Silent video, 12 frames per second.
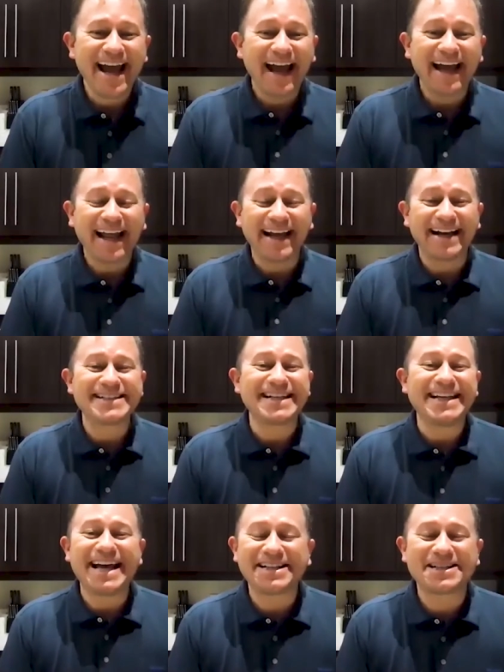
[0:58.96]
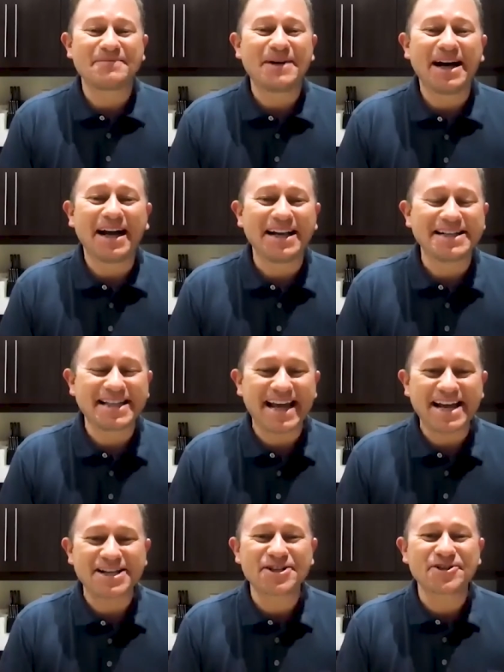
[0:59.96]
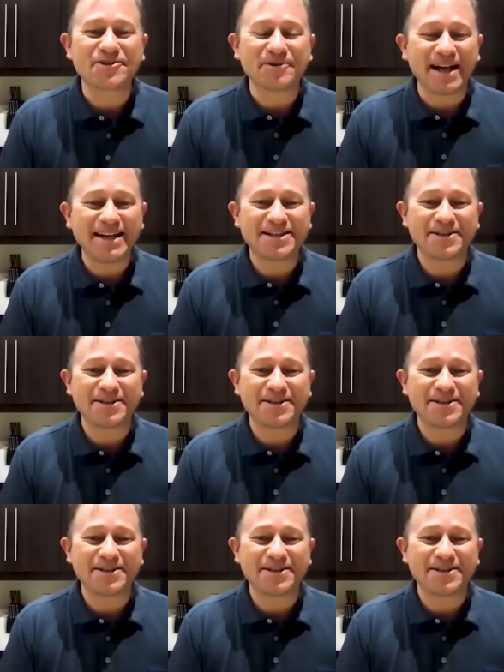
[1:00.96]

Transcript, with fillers: and I see that smile is there straight